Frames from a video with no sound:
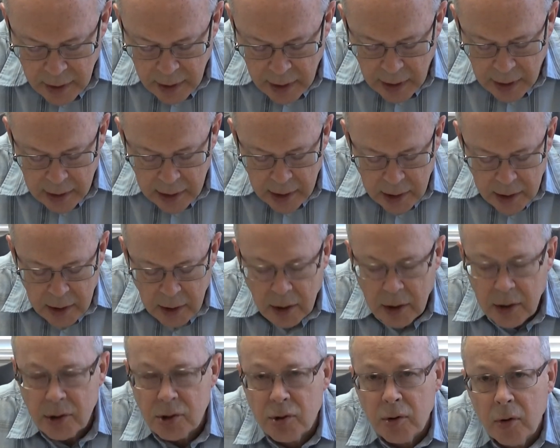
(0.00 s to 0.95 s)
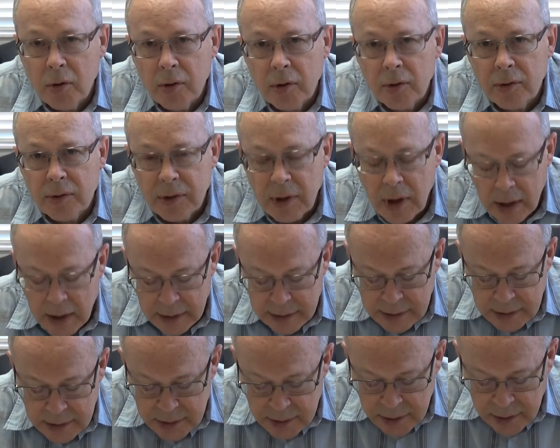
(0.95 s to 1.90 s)
and it can control your
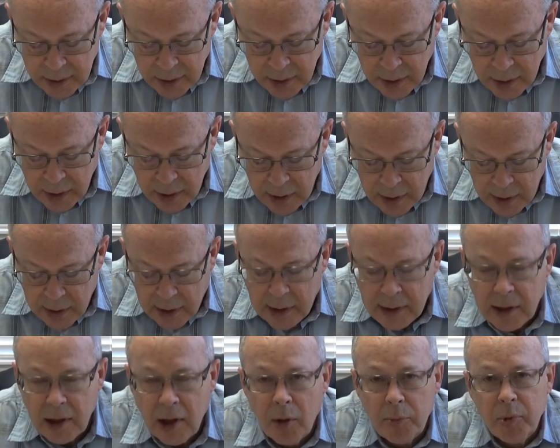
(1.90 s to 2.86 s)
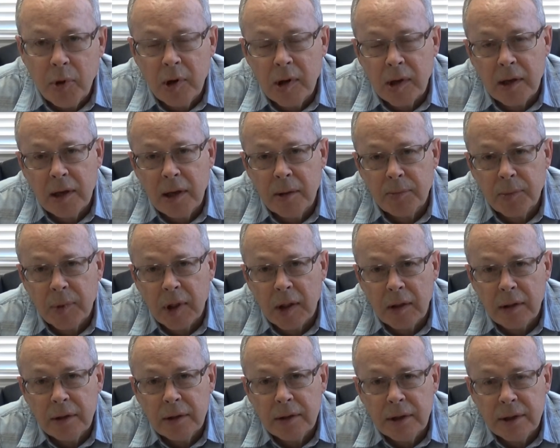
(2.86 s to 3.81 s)
thoughts. It can help you to keep
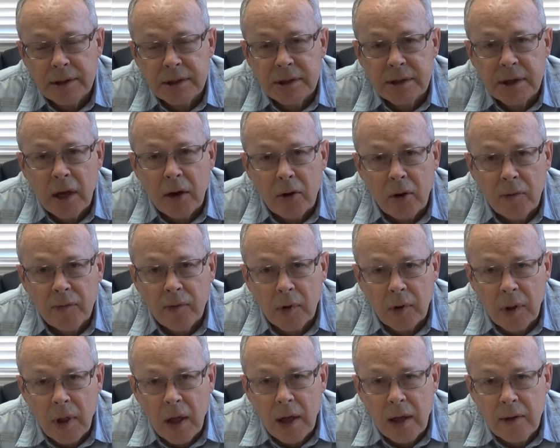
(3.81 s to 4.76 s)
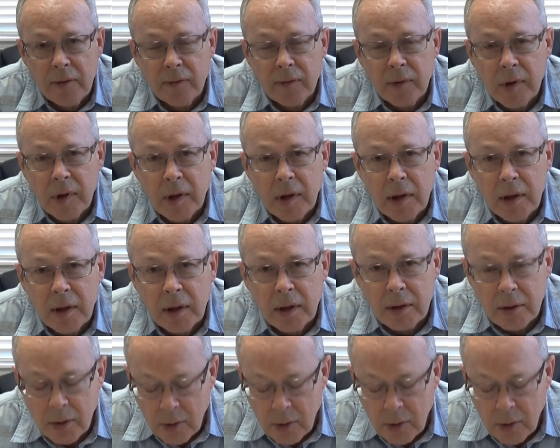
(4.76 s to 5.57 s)
the, the center of your life in